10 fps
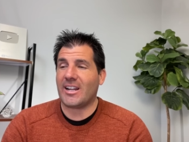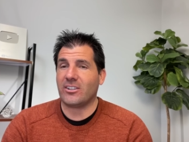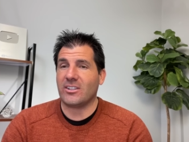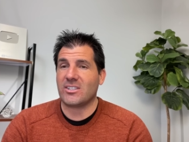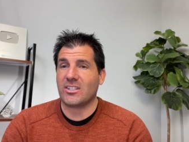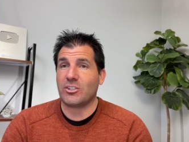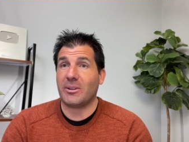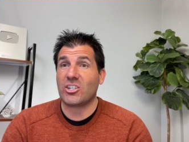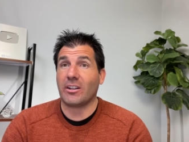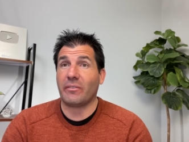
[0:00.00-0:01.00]
a good
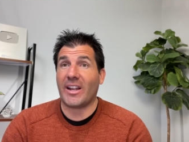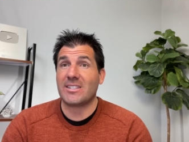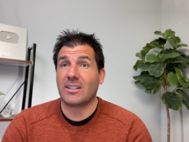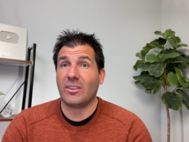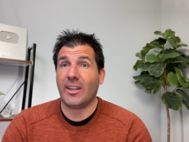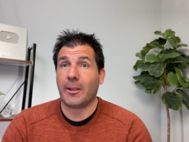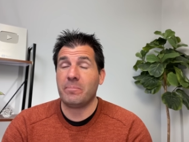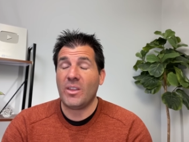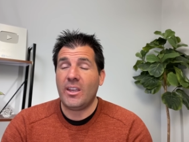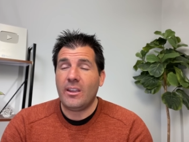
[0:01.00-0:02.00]
situation. If that's the thing,
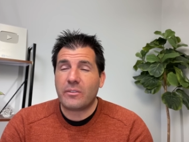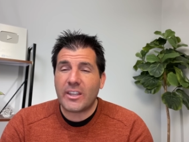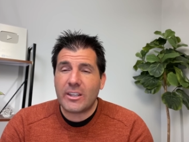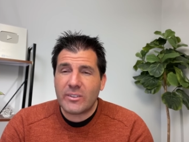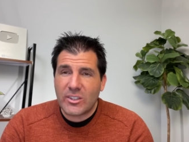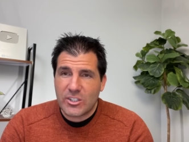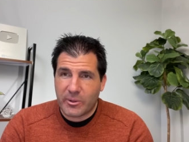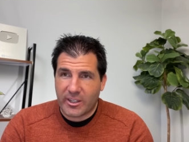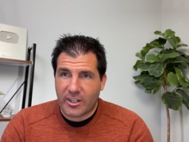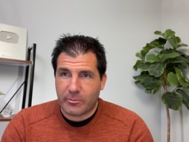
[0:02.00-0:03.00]
think of it this
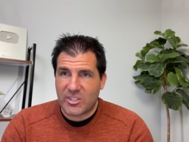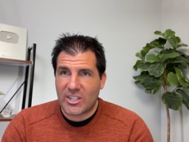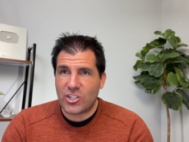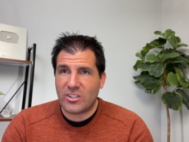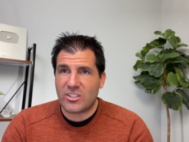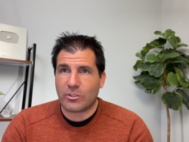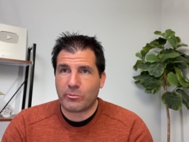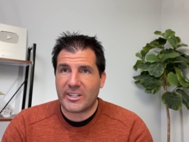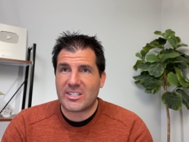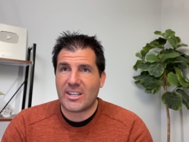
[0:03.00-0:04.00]
way a recession is a
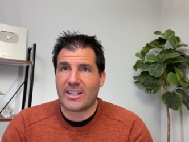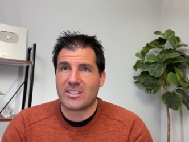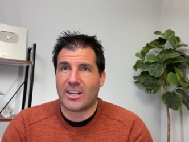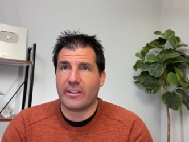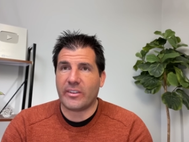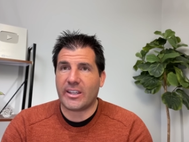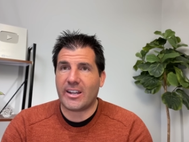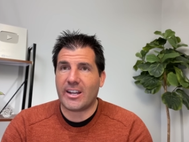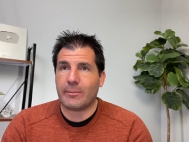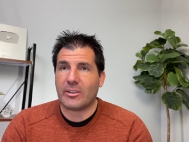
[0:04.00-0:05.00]
reset on the
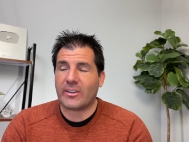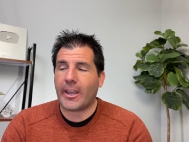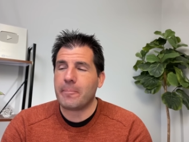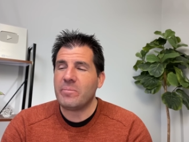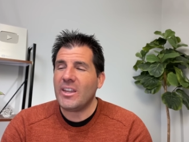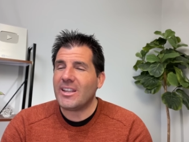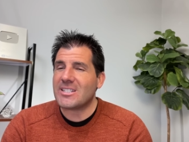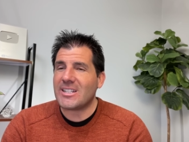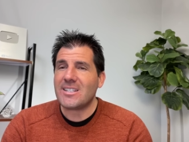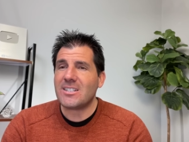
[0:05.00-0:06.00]
economy, okay?
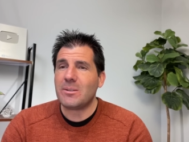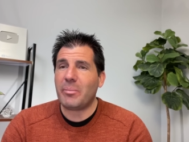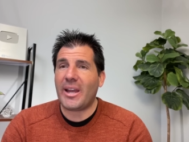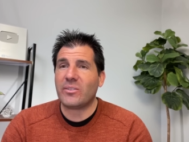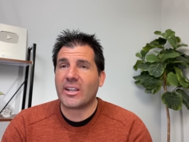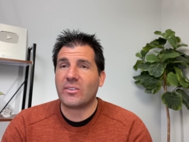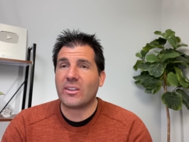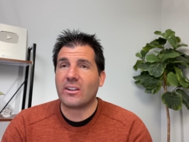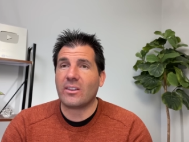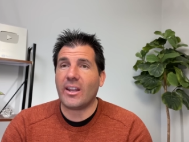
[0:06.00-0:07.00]
It's not such a bad thing at the
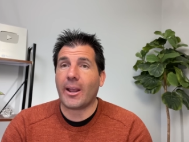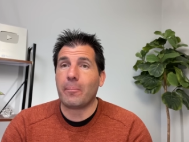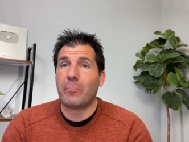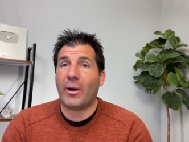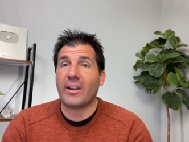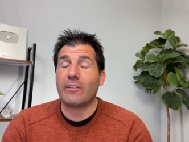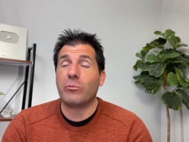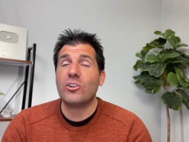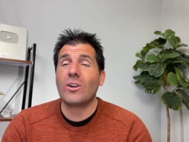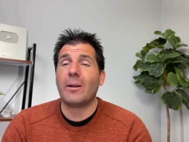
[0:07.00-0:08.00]
end of the day, but if
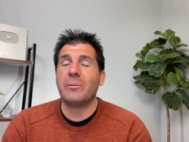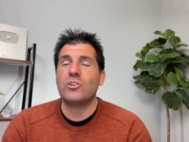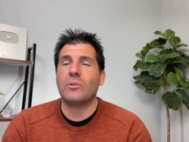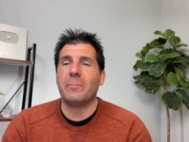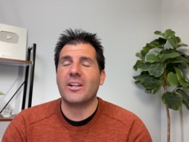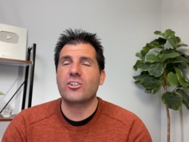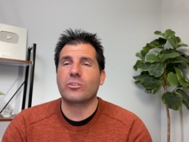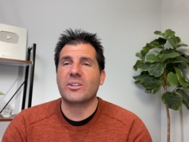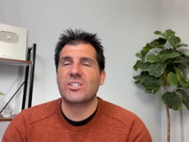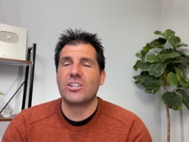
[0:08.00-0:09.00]
we drop into a major
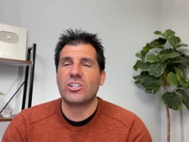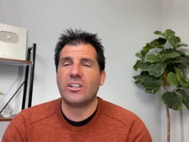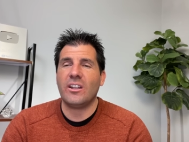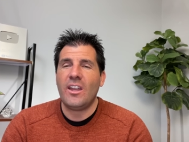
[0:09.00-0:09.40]
recession,